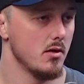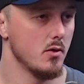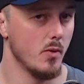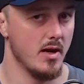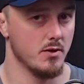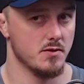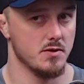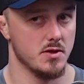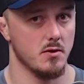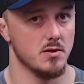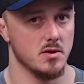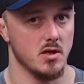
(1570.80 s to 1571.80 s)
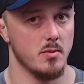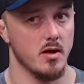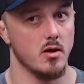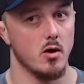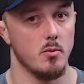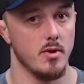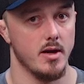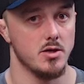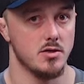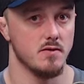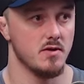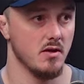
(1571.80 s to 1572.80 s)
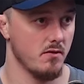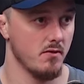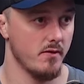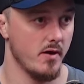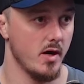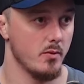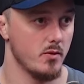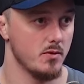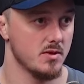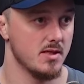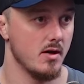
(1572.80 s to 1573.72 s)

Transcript: The weight loss results are going to be a combination of different variables.